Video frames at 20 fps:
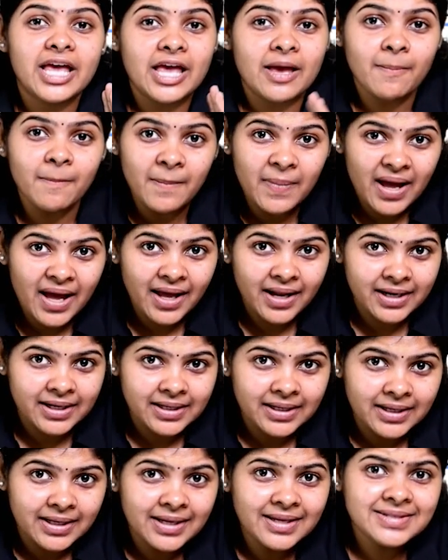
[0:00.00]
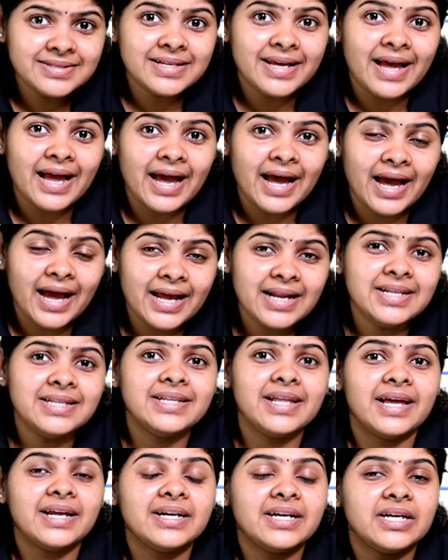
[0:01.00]
mRNAs
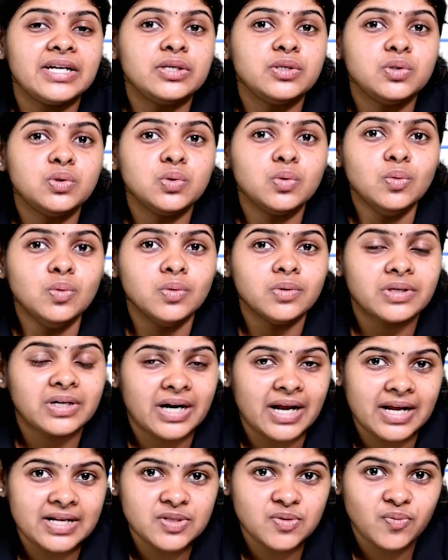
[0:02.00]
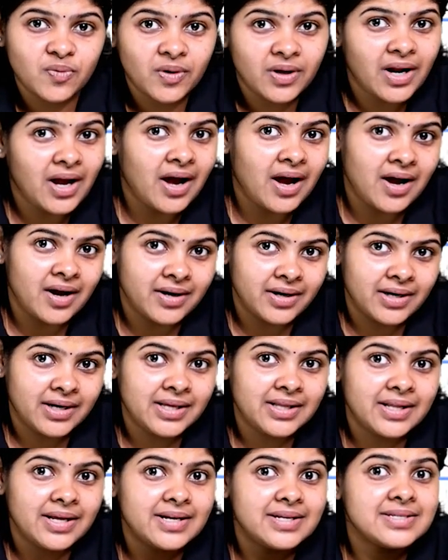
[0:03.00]
and then into transfer
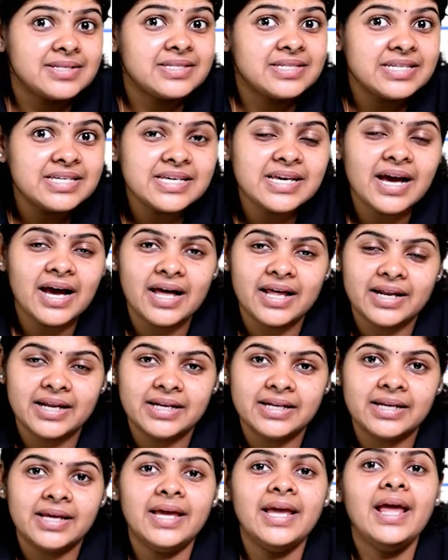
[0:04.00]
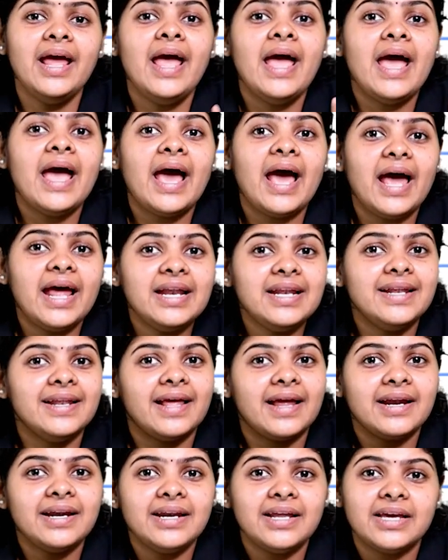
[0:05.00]
RNA, that is tRNA, and
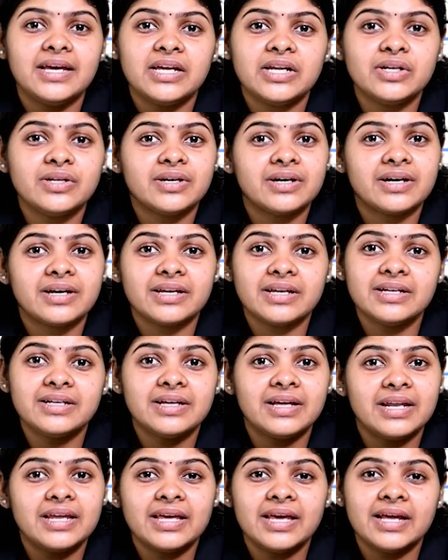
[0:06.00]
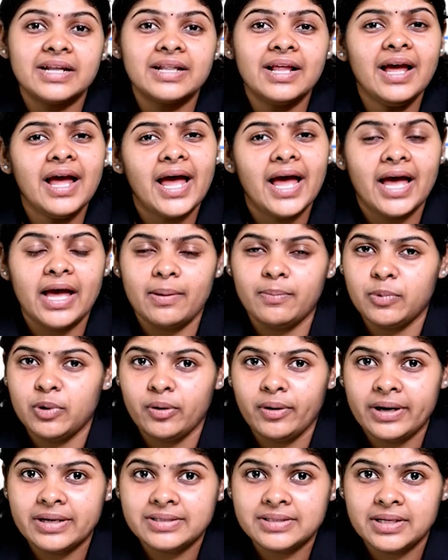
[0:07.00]
then it create the
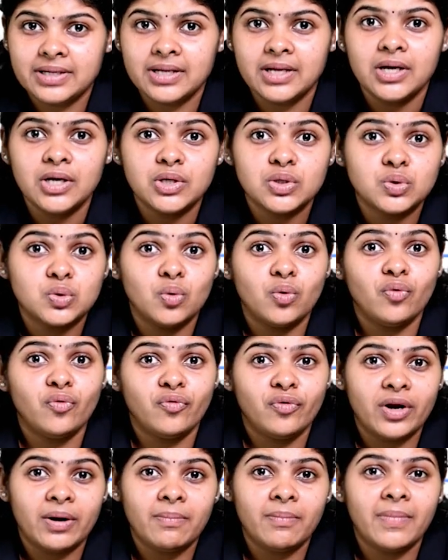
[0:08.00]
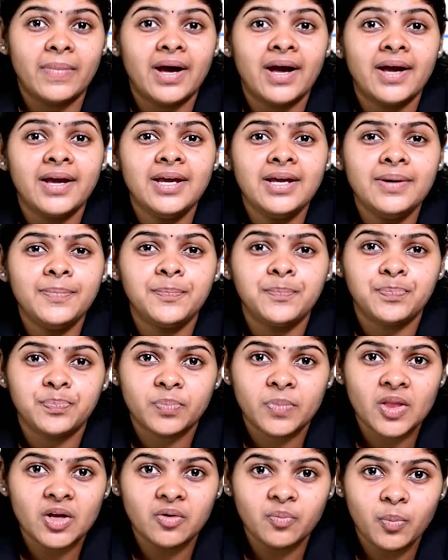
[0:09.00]
amino acid. So from my
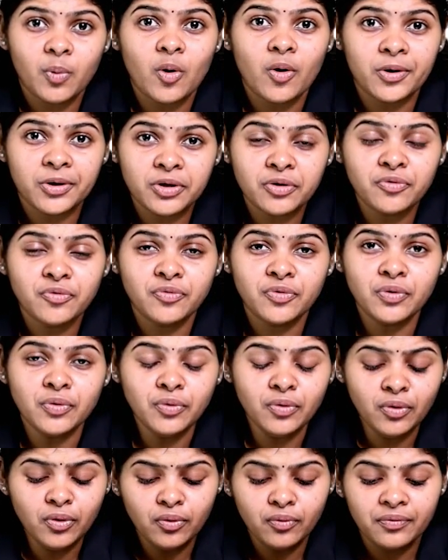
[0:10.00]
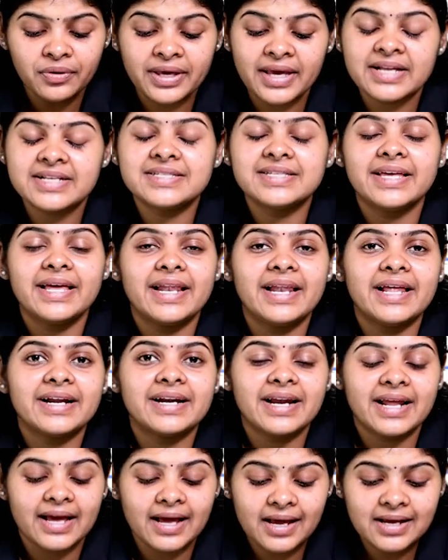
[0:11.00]
point of view, we can
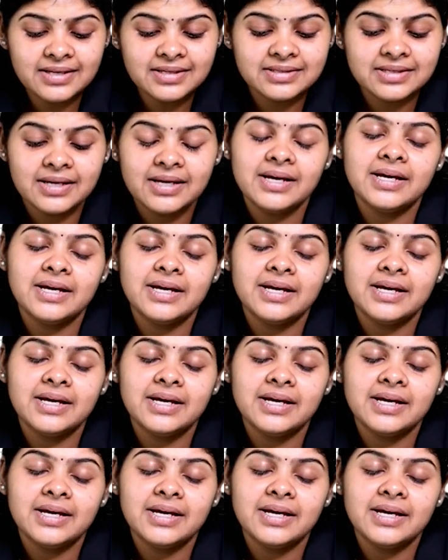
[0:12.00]
select as